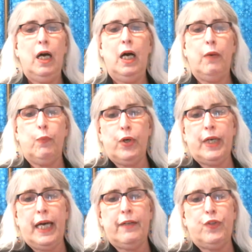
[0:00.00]
a
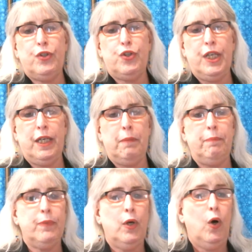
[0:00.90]
workout at the
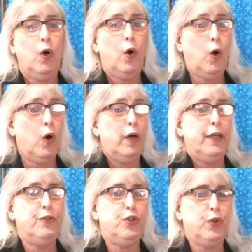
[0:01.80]
gym, or
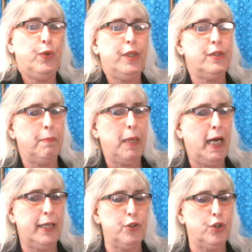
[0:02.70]
enjoying some
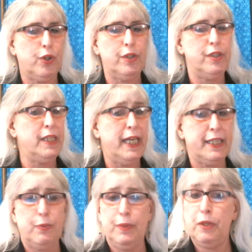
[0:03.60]
hot charged
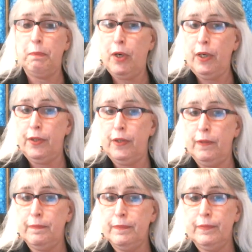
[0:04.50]
sex with your
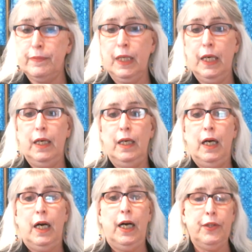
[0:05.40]
partner.
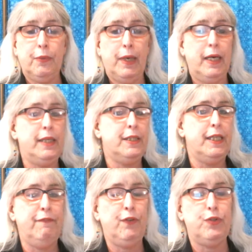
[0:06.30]
Otherwise,
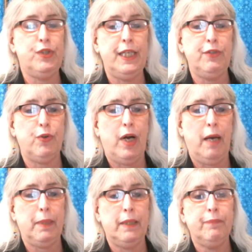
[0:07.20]
if you see
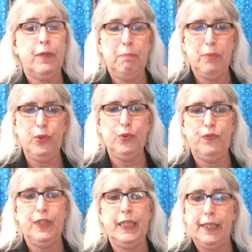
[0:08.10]
drama,
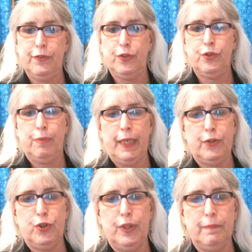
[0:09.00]
move in the other
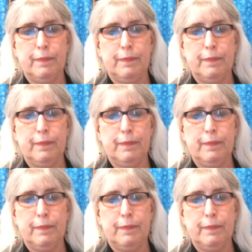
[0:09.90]
direction.